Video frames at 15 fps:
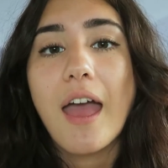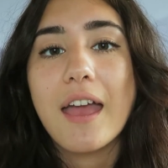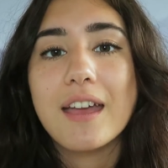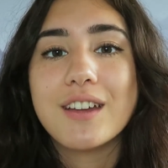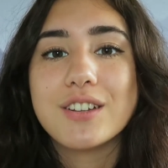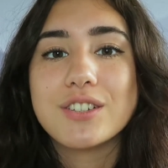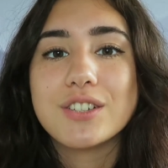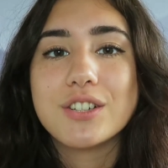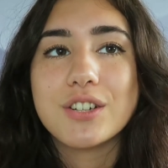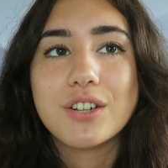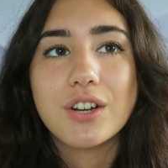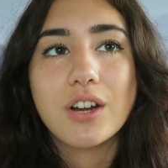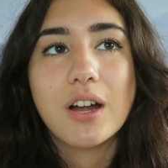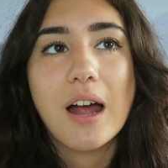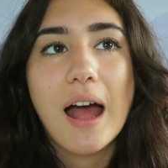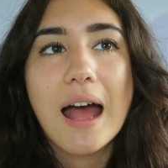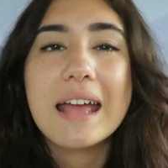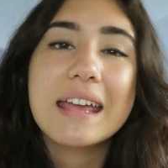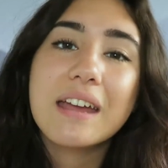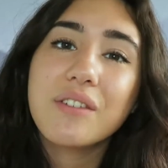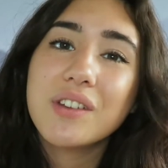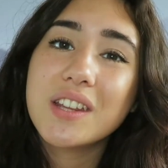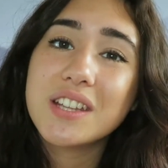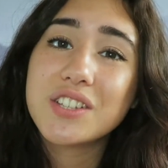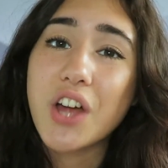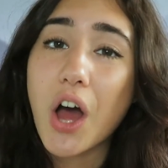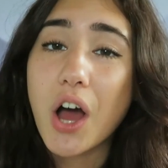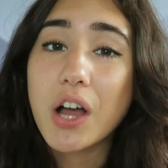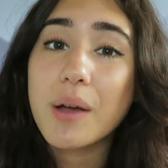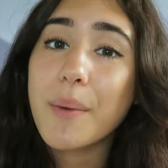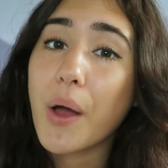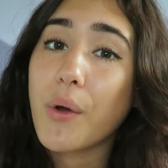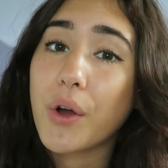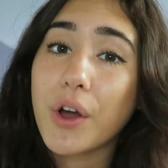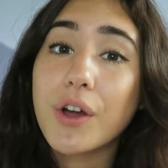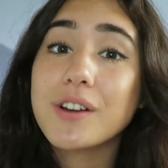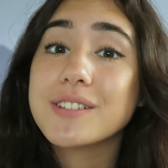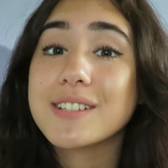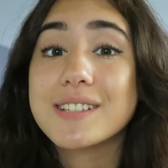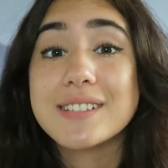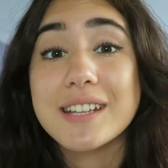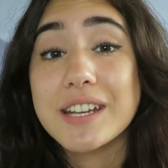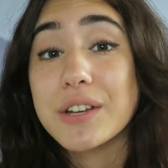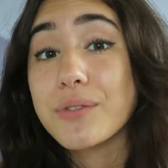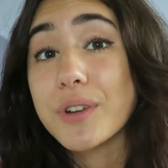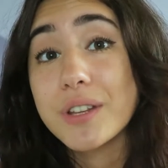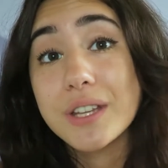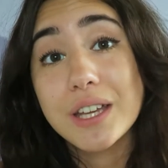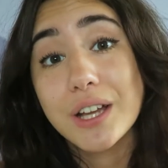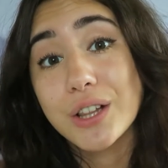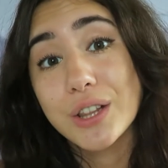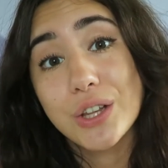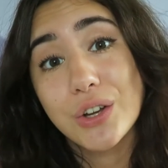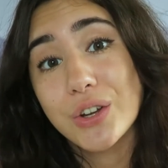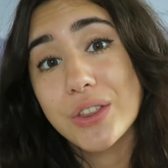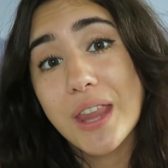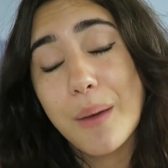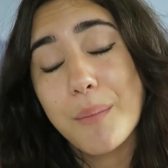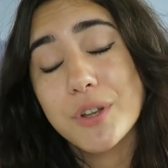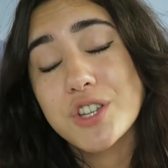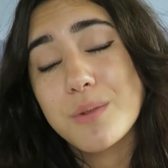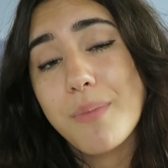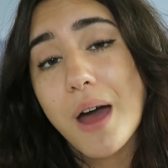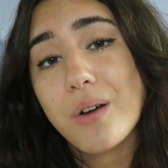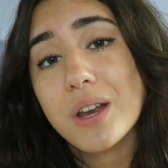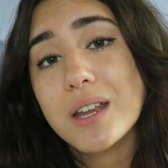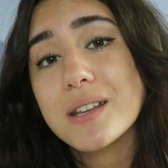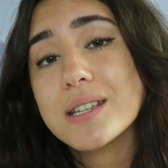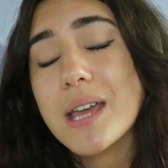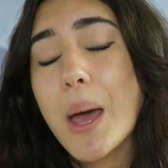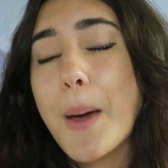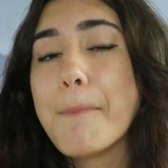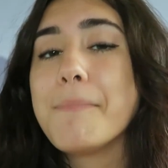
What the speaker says: And I can't really talk about hers because I didn't really learn that much about it,